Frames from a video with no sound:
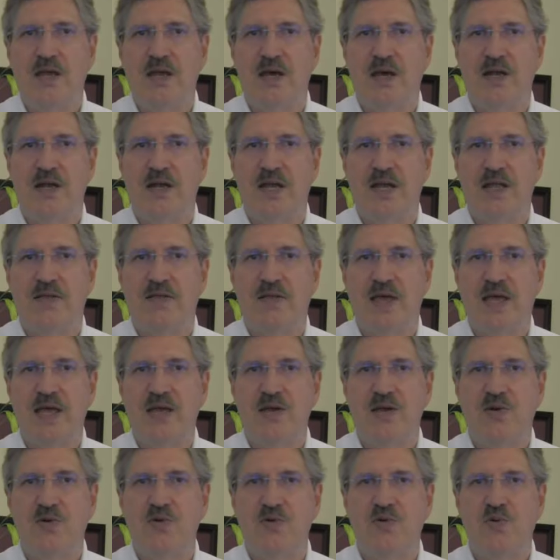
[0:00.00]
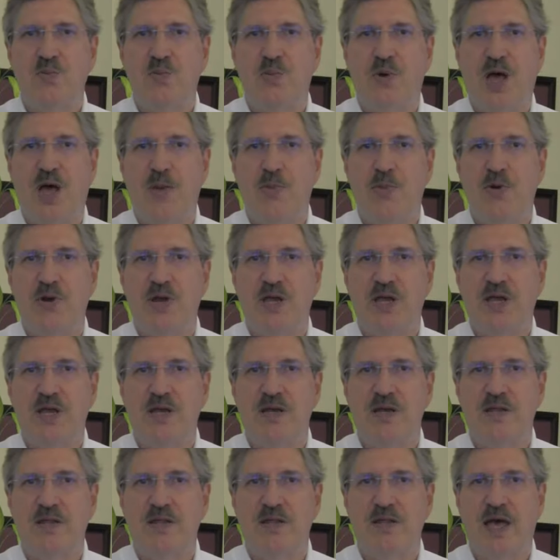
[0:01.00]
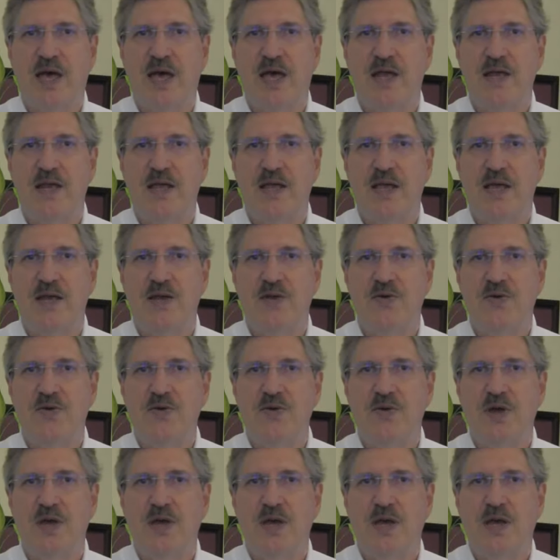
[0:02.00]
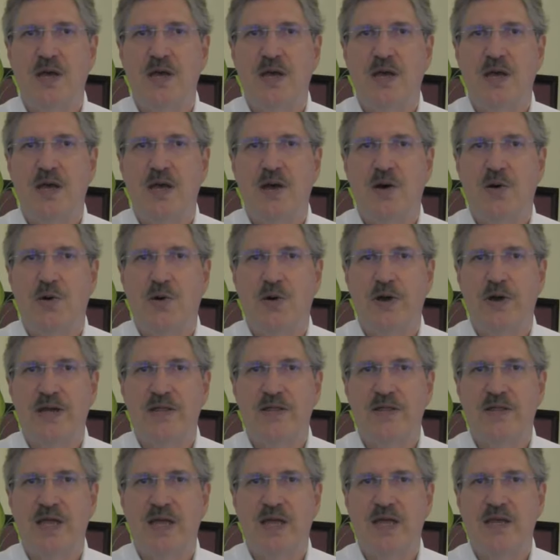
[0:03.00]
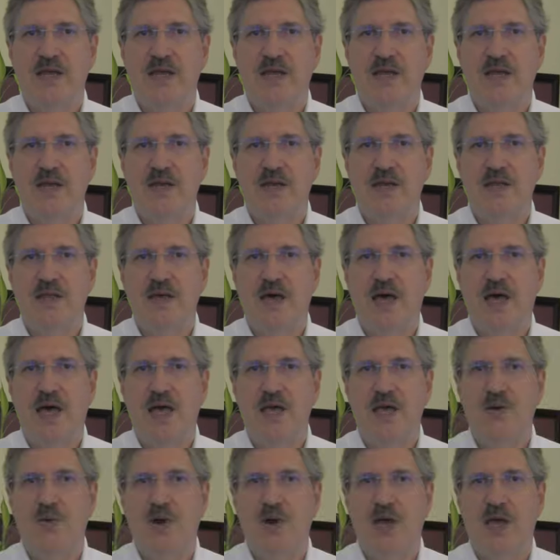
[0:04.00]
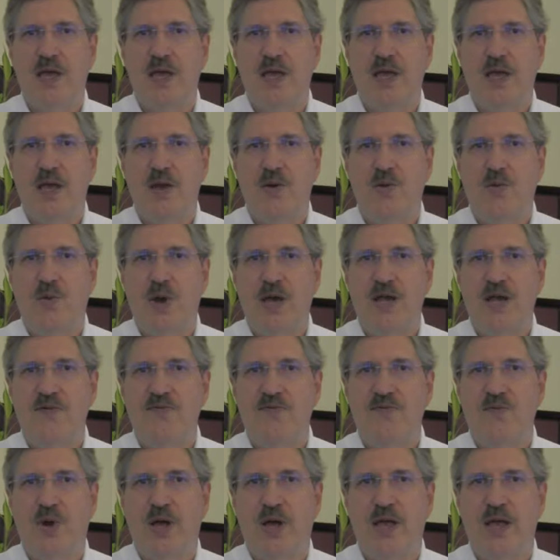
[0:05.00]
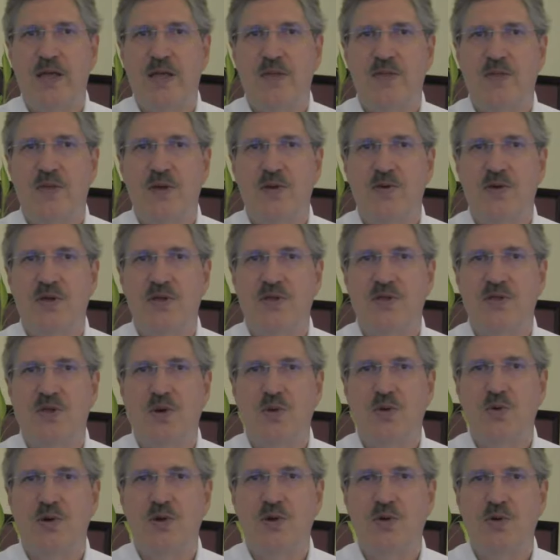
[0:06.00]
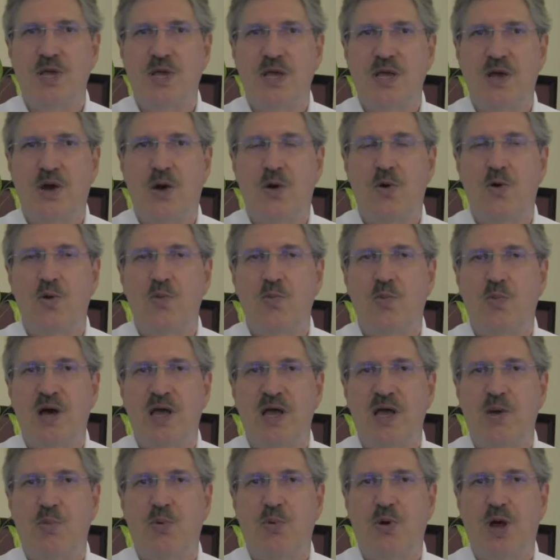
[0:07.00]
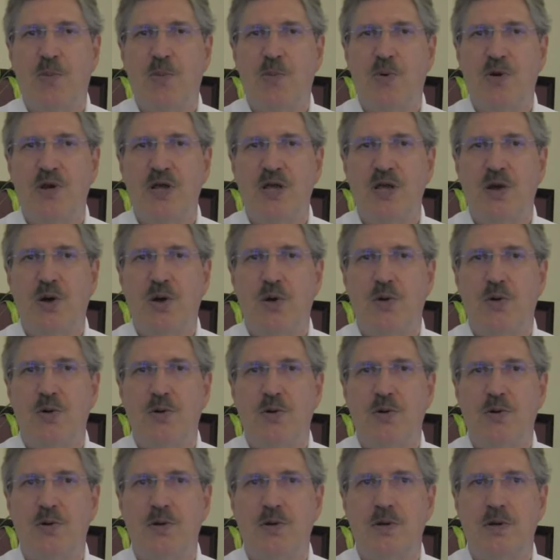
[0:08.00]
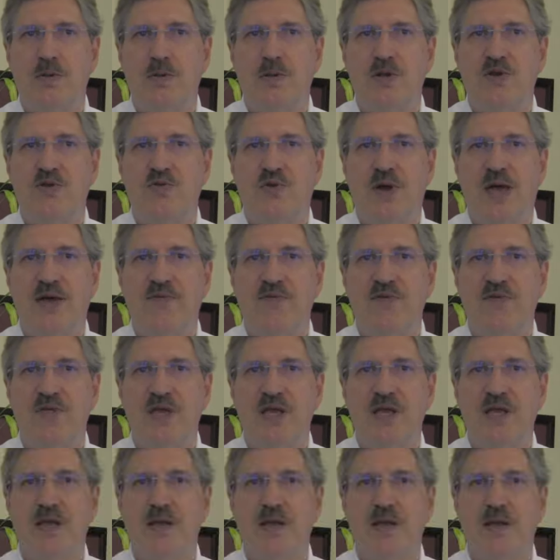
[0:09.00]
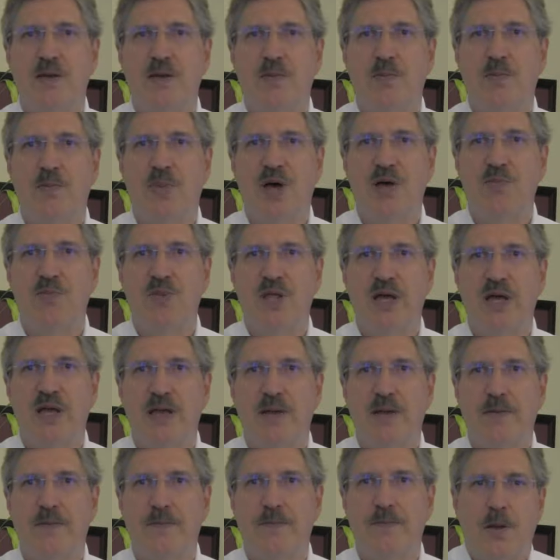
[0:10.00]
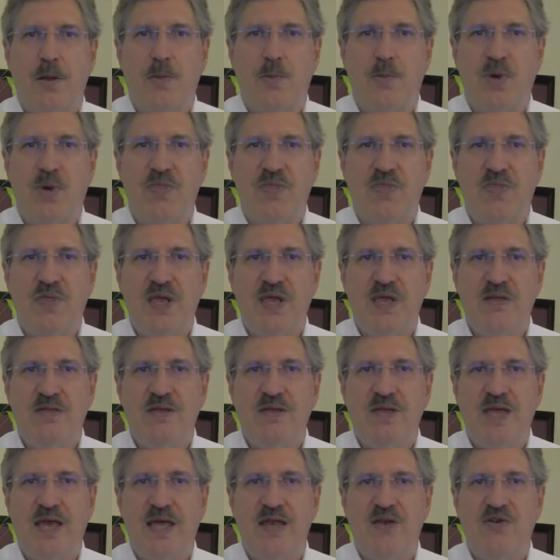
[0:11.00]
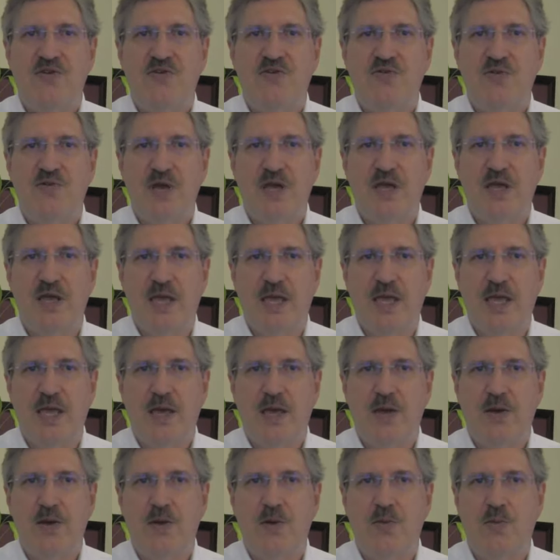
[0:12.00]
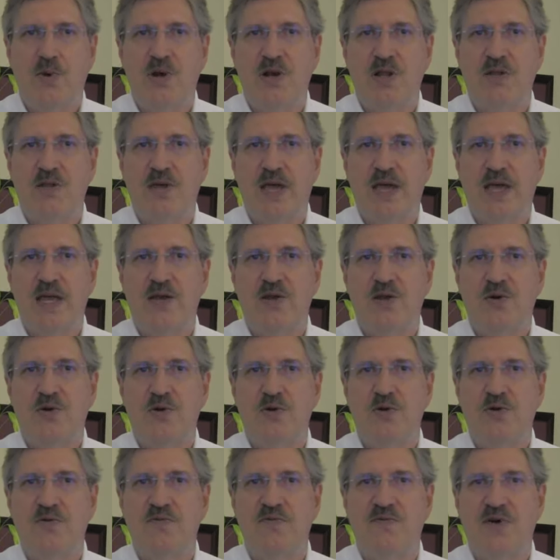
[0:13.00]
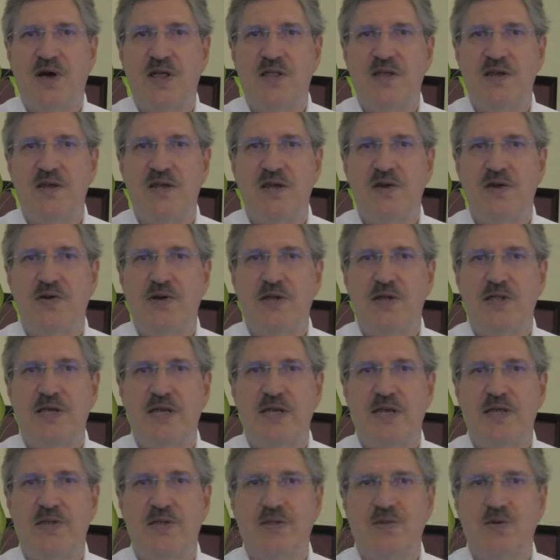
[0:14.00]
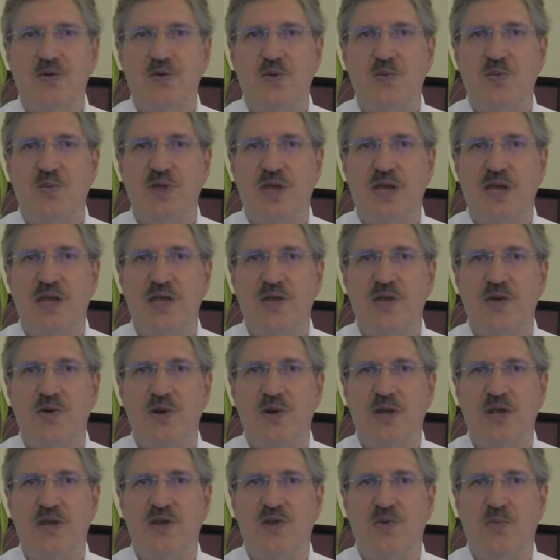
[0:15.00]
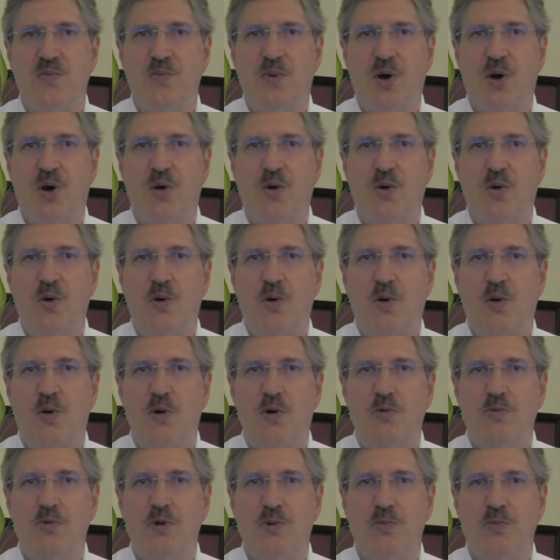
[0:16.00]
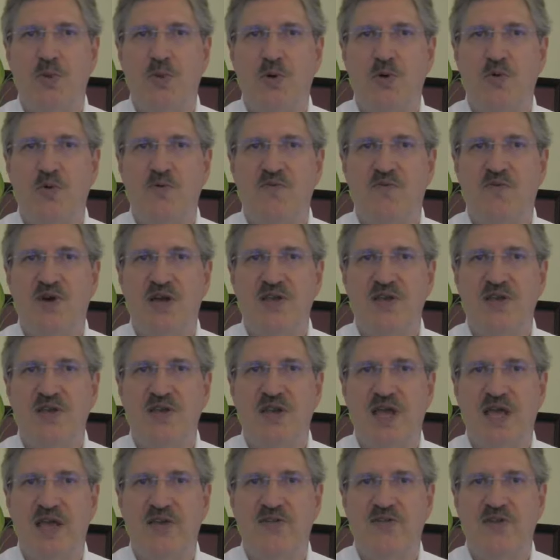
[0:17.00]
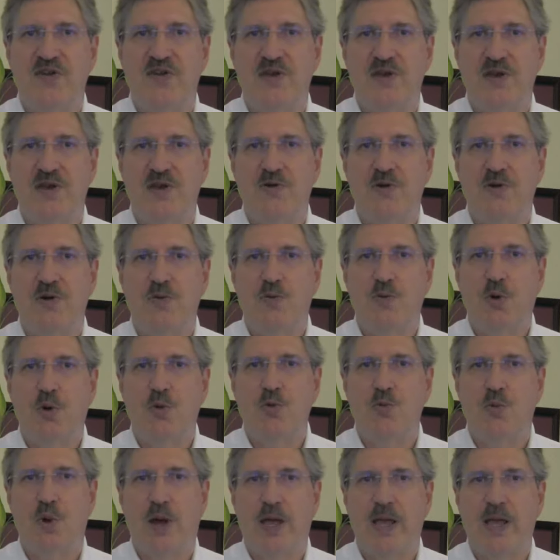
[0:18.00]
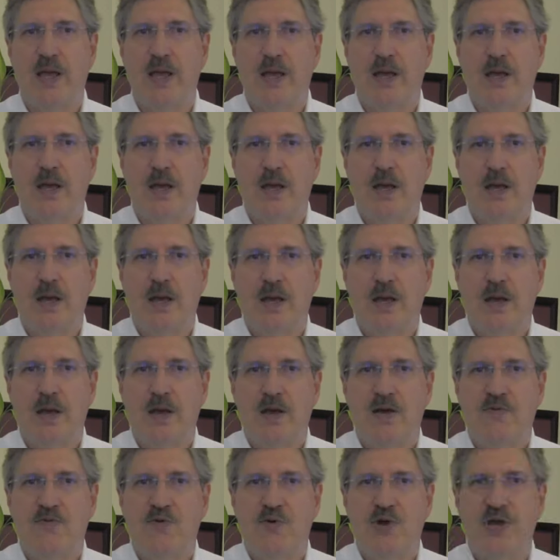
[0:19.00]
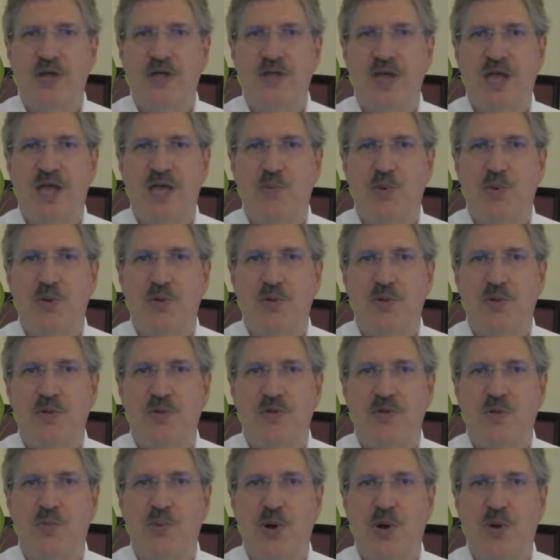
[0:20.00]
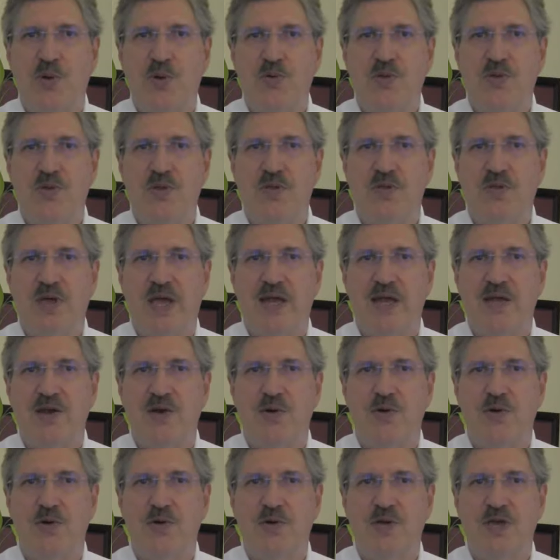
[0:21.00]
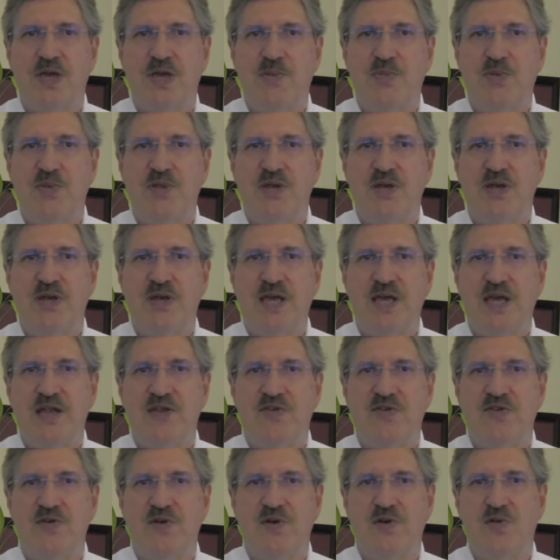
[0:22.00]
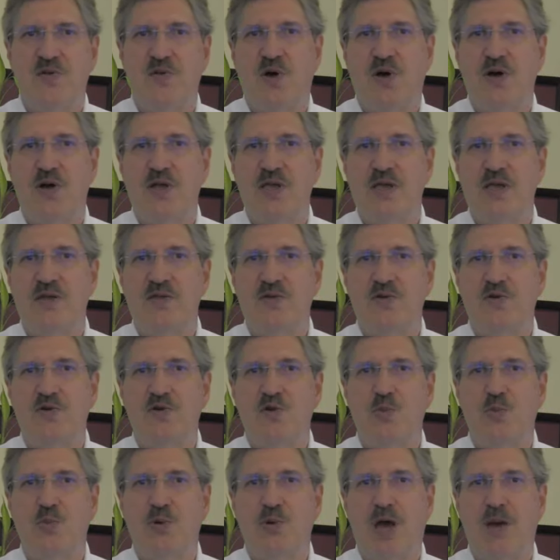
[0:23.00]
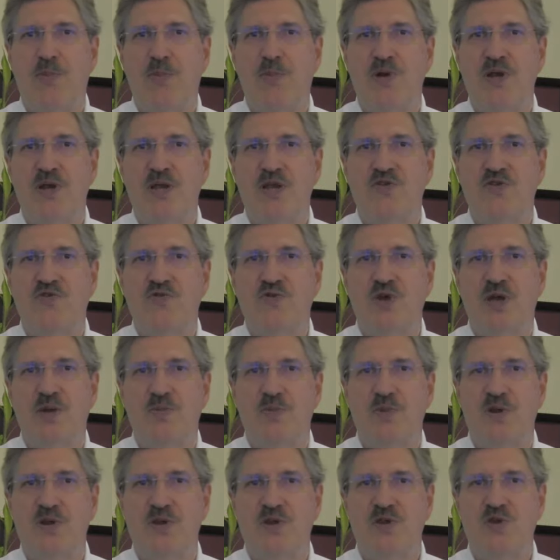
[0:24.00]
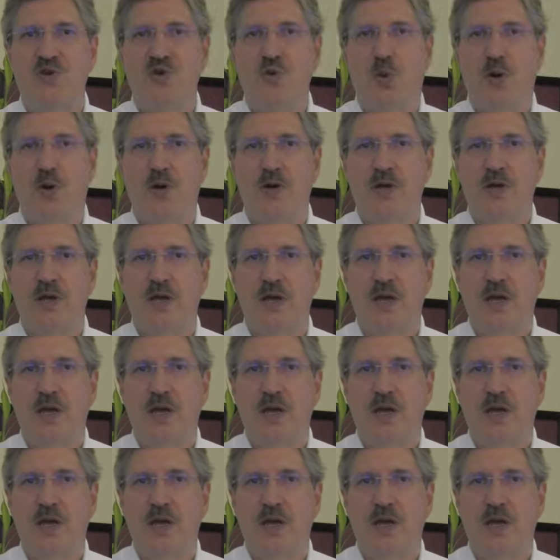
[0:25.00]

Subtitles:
on a landowner's property and does not enter or extend into the highway right-of-way, there is no duty owed by a property owner to the traveling public. But things get tricky when a landowner voluntarily assumes a duty to mow or remove vegetation near a roadway. For example, suppose the landowner keeps a ditch along his or her property trimmed short